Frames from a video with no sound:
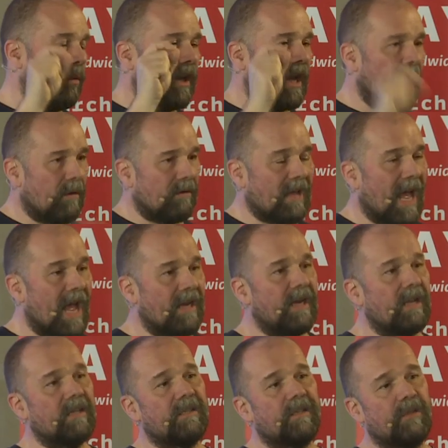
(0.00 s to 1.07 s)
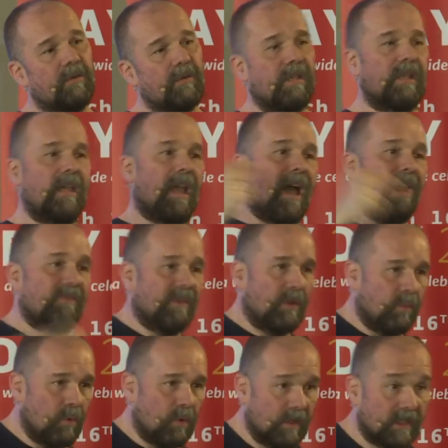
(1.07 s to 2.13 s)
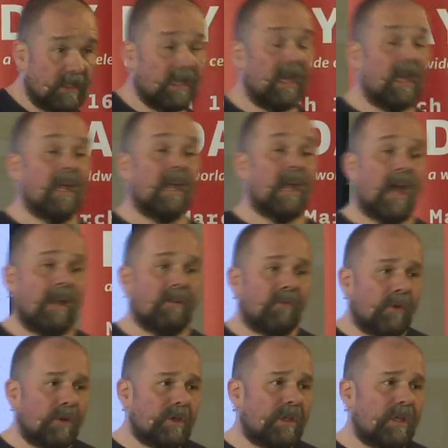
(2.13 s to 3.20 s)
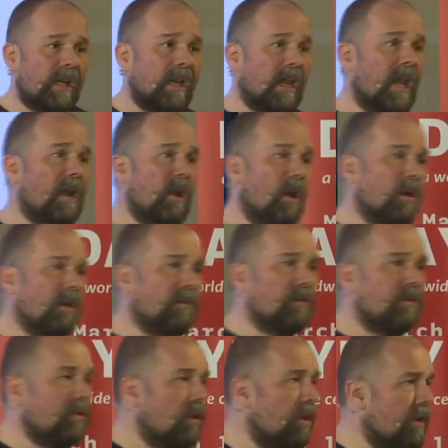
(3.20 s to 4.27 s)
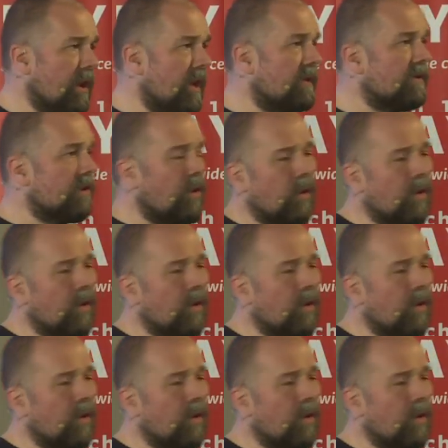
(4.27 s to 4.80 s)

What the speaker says: without adding security afterwards. Unfortunately, a lot of tutorials,